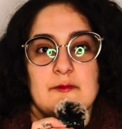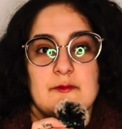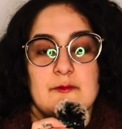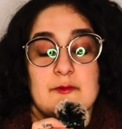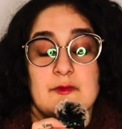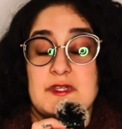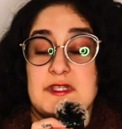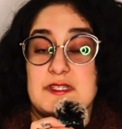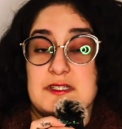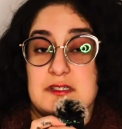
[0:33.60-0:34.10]

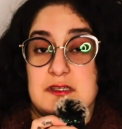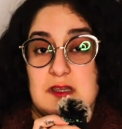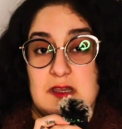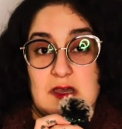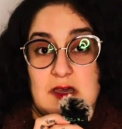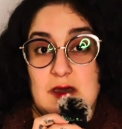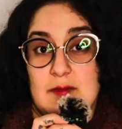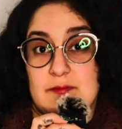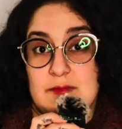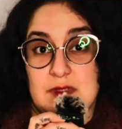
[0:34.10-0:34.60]
which
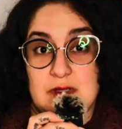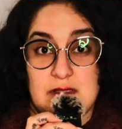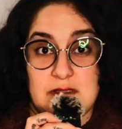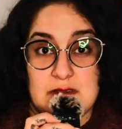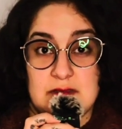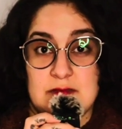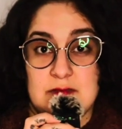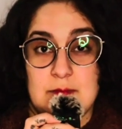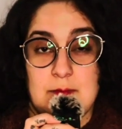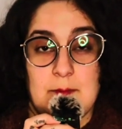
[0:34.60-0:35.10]
I'm
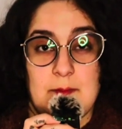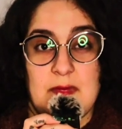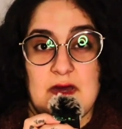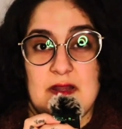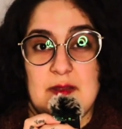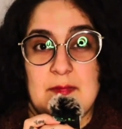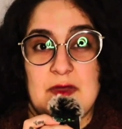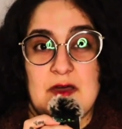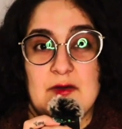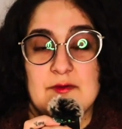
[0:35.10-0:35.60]
not mad
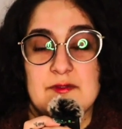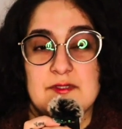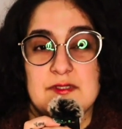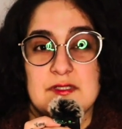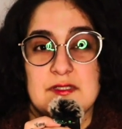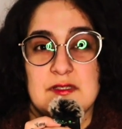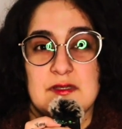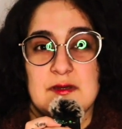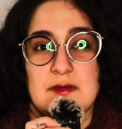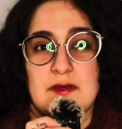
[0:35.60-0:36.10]
about,
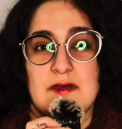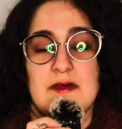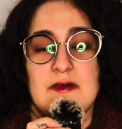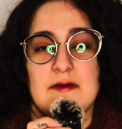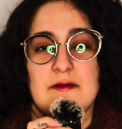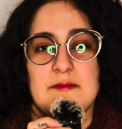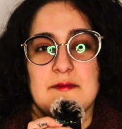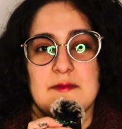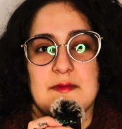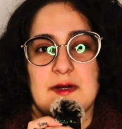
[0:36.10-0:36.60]

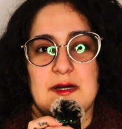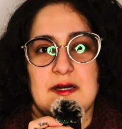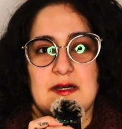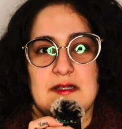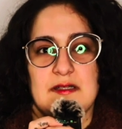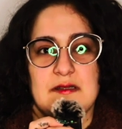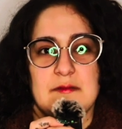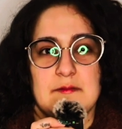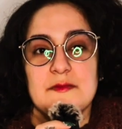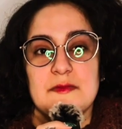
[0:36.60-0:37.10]

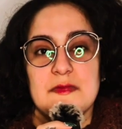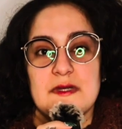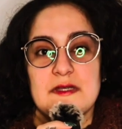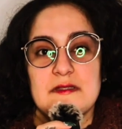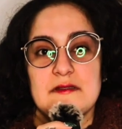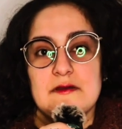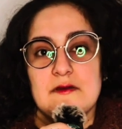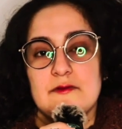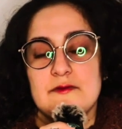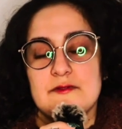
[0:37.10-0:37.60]
but my
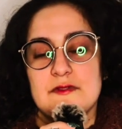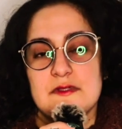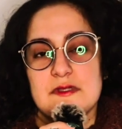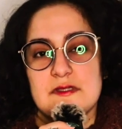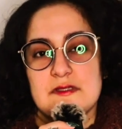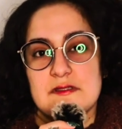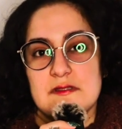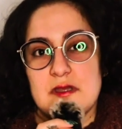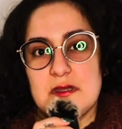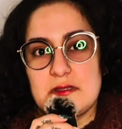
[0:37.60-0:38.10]
nose
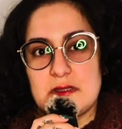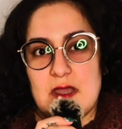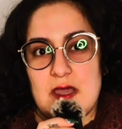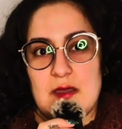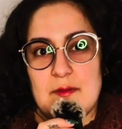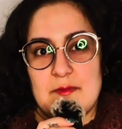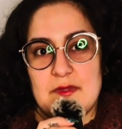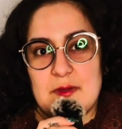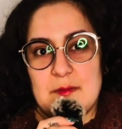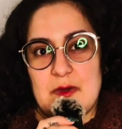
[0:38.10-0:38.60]
is not
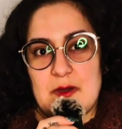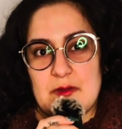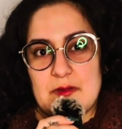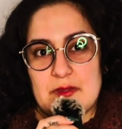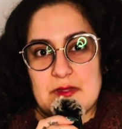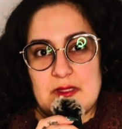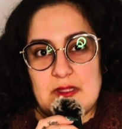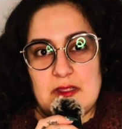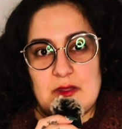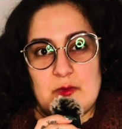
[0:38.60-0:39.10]
happy about
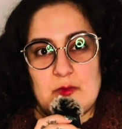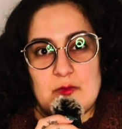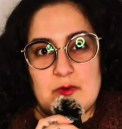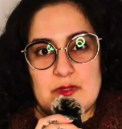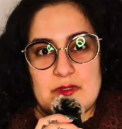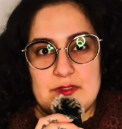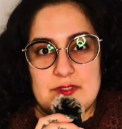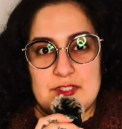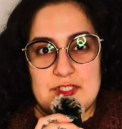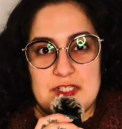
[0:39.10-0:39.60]
the
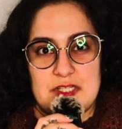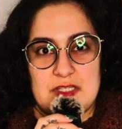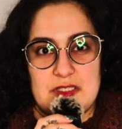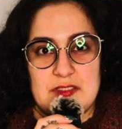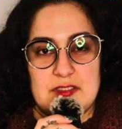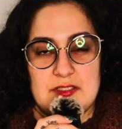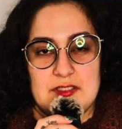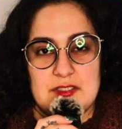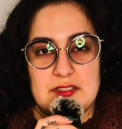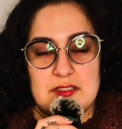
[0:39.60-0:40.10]
weather
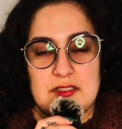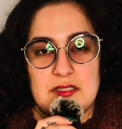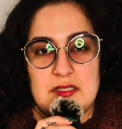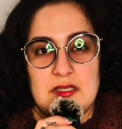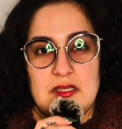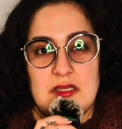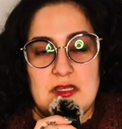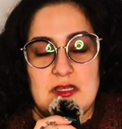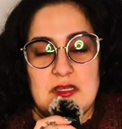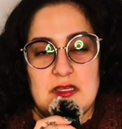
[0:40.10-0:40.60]
change.
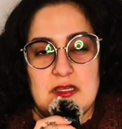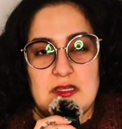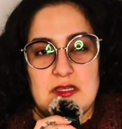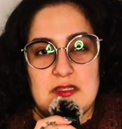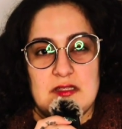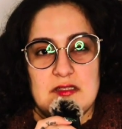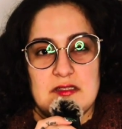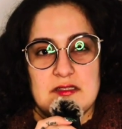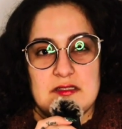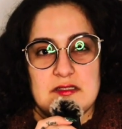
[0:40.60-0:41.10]

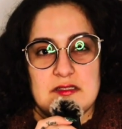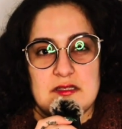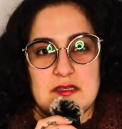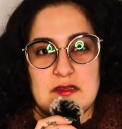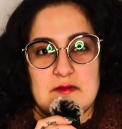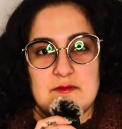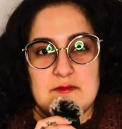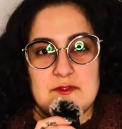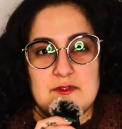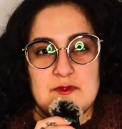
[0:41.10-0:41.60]
And
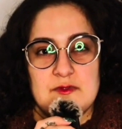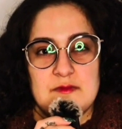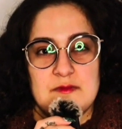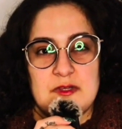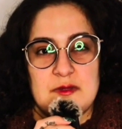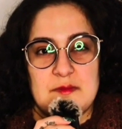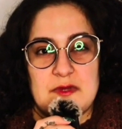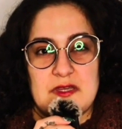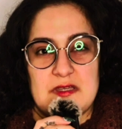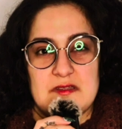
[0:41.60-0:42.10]
I'm doing
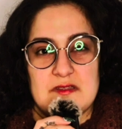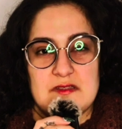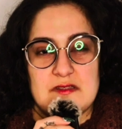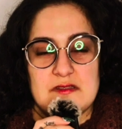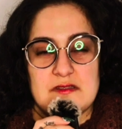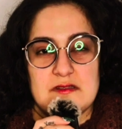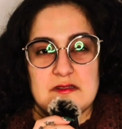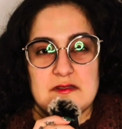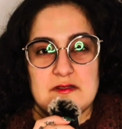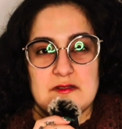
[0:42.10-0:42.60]
my
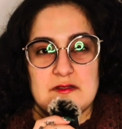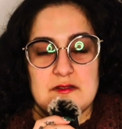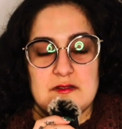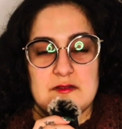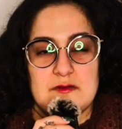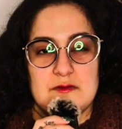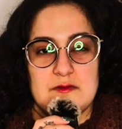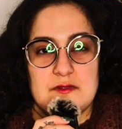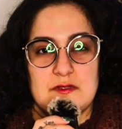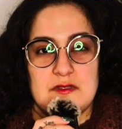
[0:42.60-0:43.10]
best
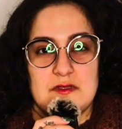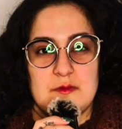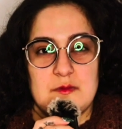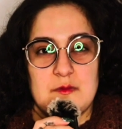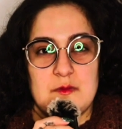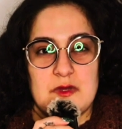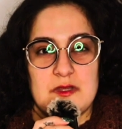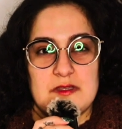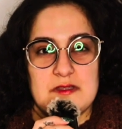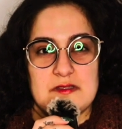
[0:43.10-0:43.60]
to keep
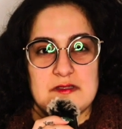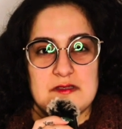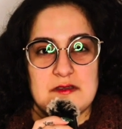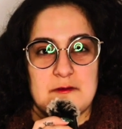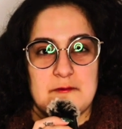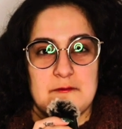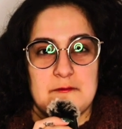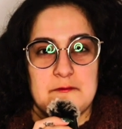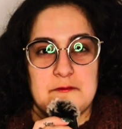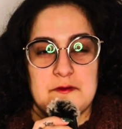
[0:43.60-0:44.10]

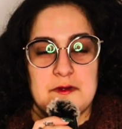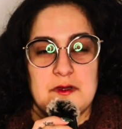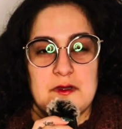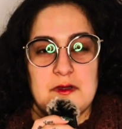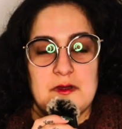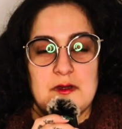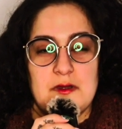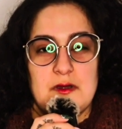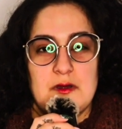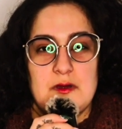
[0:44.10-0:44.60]
myself
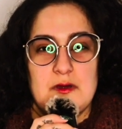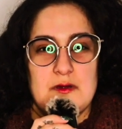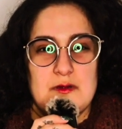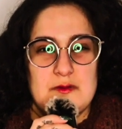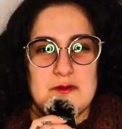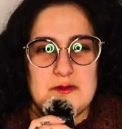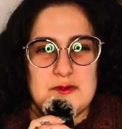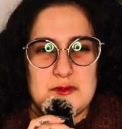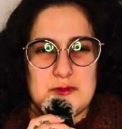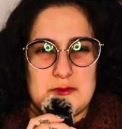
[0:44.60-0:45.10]

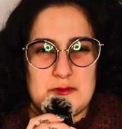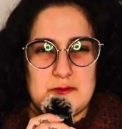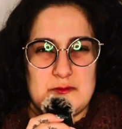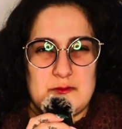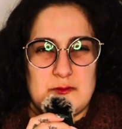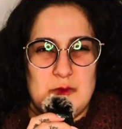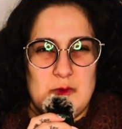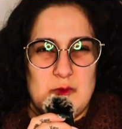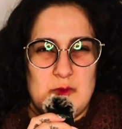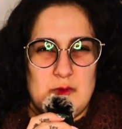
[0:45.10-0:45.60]
sort of
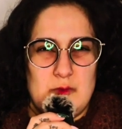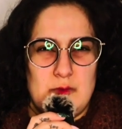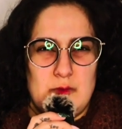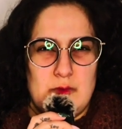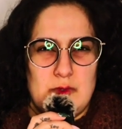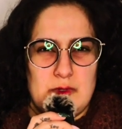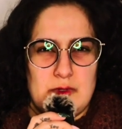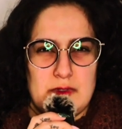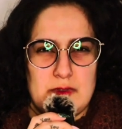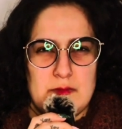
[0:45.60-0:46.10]

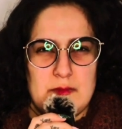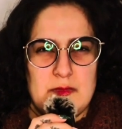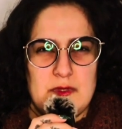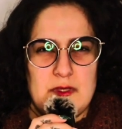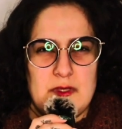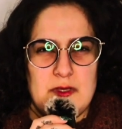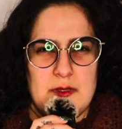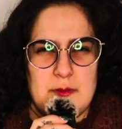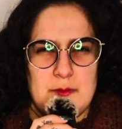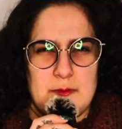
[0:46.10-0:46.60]
warm,
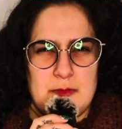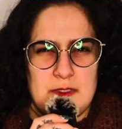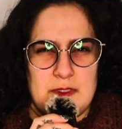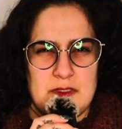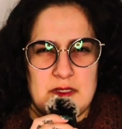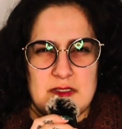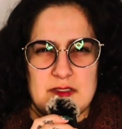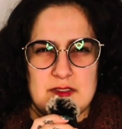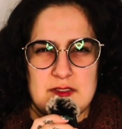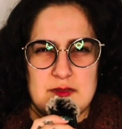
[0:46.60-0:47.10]
but
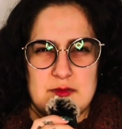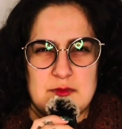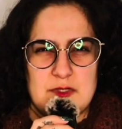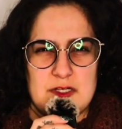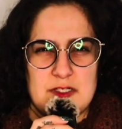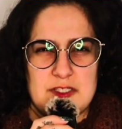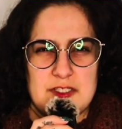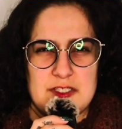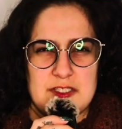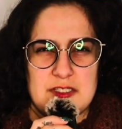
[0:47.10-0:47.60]
not too
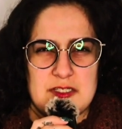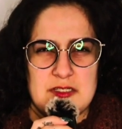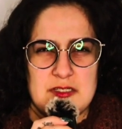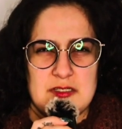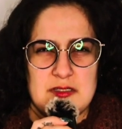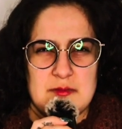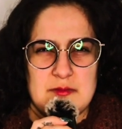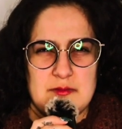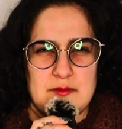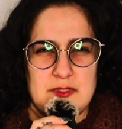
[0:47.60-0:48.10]
much,
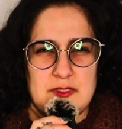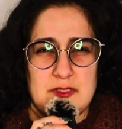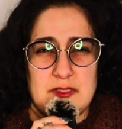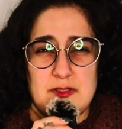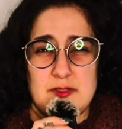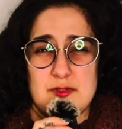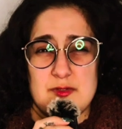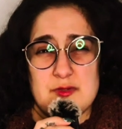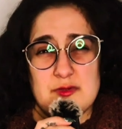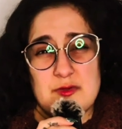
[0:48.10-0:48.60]
but
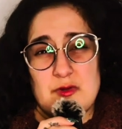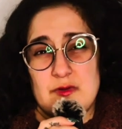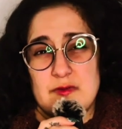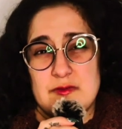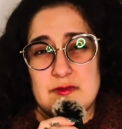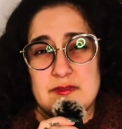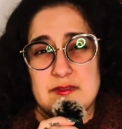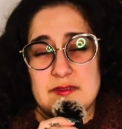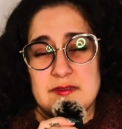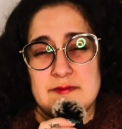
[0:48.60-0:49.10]
not too
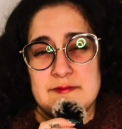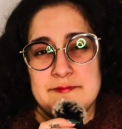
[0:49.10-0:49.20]
cold.